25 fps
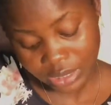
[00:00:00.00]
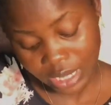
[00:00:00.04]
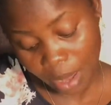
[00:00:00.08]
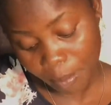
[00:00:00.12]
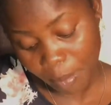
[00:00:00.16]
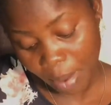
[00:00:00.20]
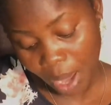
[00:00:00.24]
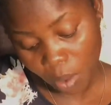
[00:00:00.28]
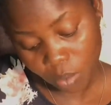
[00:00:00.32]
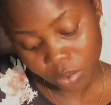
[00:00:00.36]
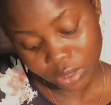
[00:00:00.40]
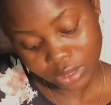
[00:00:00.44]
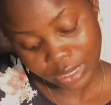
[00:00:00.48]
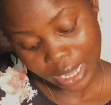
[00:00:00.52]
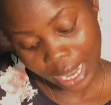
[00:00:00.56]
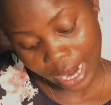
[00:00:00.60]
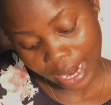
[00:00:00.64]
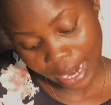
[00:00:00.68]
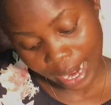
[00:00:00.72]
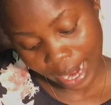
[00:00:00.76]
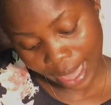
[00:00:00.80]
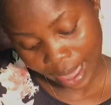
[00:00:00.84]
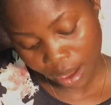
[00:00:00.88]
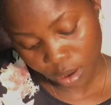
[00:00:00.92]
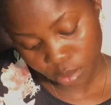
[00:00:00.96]
time I was
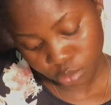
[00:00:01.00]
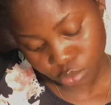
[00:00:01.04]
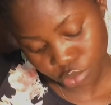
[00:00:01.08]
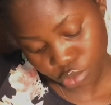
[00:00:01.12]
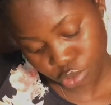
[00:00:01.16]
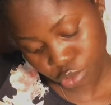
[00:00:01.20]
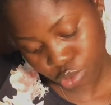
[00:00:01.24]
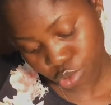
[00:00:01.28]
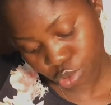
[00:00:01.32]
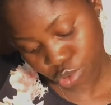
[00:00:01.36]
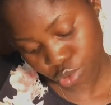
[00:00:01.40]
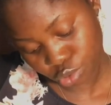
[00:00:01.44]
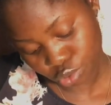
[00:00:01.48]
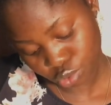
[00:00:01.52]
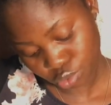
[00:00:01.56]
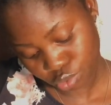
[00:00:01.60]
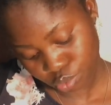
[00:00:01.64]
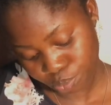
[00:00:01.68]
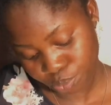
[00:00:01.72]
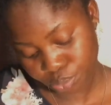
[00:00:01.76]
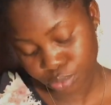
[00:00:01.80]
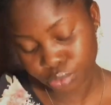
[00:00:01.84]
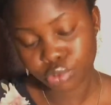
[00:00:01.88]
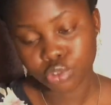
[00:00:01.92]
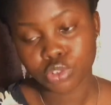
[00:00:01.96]
allowed to
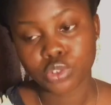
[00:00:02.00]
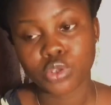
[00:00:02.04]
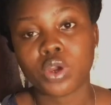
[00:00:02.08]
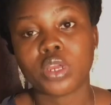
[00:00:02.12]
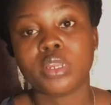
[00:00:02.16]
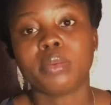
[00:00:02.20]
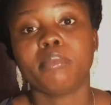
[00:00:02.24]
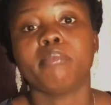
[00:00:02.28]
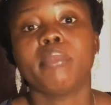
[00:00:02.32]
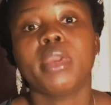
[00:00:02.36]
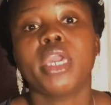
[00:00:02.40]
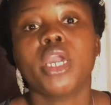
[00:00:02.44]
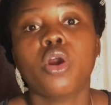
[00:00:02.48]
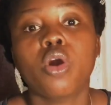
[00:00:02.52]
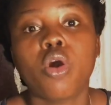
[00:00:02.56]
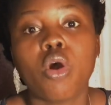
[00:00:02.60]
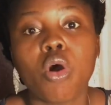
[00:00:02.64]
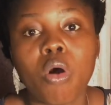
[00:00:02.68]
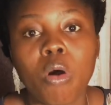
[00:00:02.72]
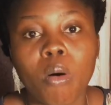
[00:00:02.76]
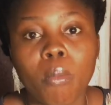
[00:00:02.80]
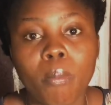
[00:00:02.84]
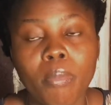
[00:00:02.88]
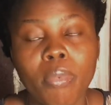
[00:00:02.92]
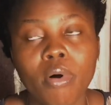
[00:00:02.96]
put on
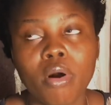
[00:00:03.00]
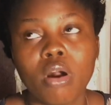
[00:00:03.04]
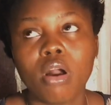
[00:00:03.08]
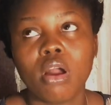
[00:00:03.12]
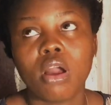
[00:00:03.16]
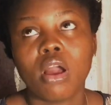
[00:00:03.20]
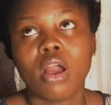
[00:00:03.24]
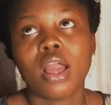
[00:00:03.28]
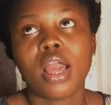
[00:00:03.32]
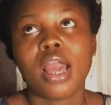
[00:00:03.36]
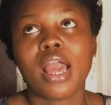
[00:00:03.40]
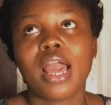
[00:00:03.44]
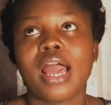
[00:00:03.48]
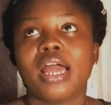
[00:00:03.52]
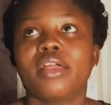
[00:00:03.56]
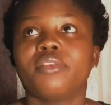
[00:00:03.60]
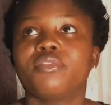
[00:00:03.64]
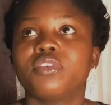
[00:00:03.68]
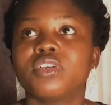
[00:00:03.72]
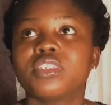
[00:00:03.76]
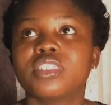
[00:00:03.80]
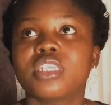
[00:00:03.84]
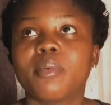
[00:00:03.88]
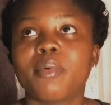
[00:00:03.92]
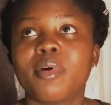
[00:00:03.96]
makeup. And
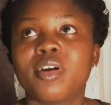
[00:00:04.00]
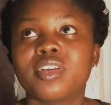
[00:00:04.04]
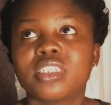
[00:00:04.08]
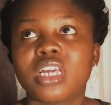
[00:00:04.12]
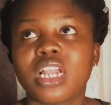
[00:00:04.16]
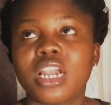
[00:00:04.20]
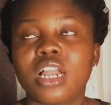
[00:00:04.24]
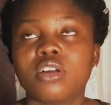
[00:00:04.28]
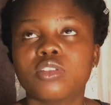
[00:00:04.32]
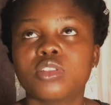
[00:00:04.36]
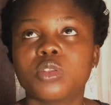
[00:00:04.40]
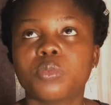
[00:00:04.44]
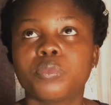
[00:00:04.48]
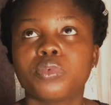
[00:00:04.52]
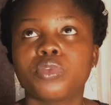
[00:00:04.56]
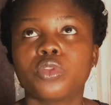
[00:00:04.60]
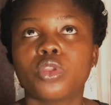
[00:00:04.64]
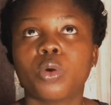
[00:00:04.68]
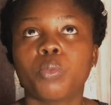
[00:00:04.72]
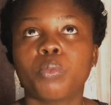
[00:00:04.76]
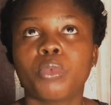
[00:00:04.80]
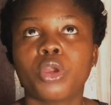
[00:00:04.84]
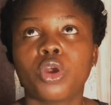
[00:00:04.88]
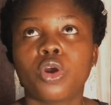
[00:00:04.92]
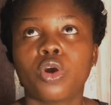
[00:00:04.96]
first time I was allowed to put
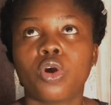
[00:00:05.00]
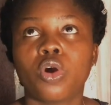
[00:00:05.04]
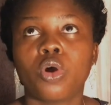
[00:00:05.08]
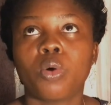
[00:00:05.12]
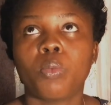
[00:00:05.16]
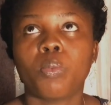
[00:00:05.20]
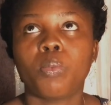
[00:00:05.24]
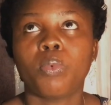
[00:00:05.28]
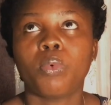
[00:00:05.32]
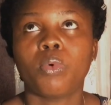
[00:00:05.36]
on makeup